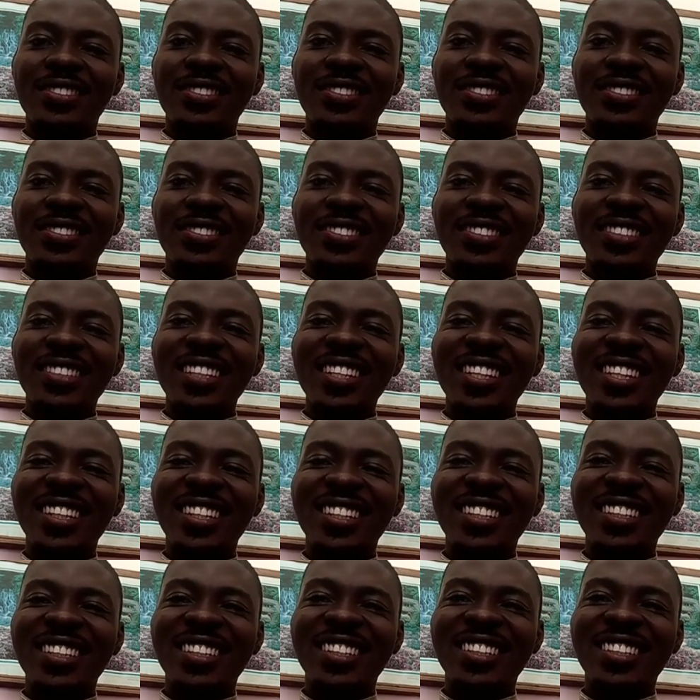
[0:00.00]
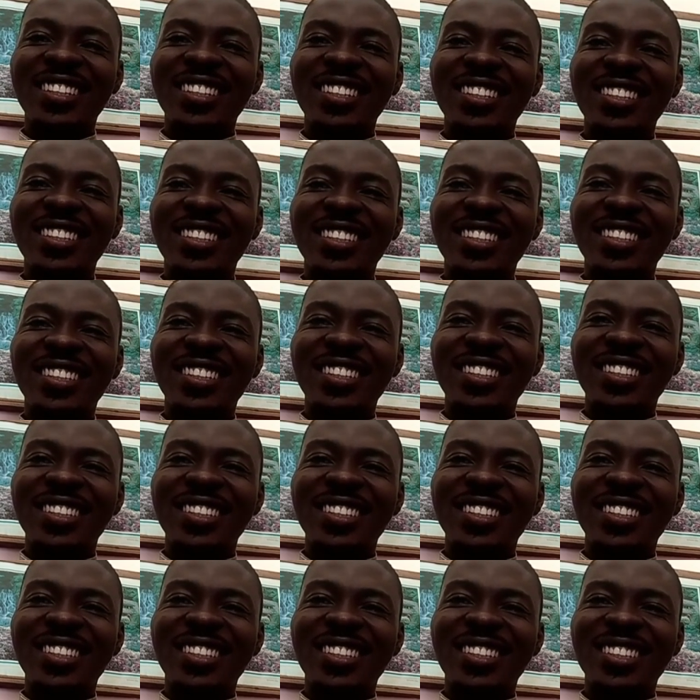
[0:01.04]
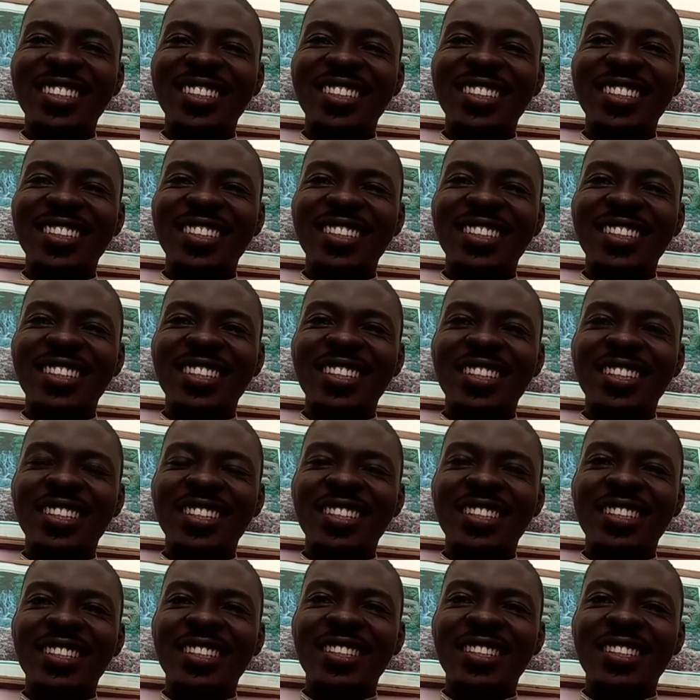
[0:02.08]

[no speech]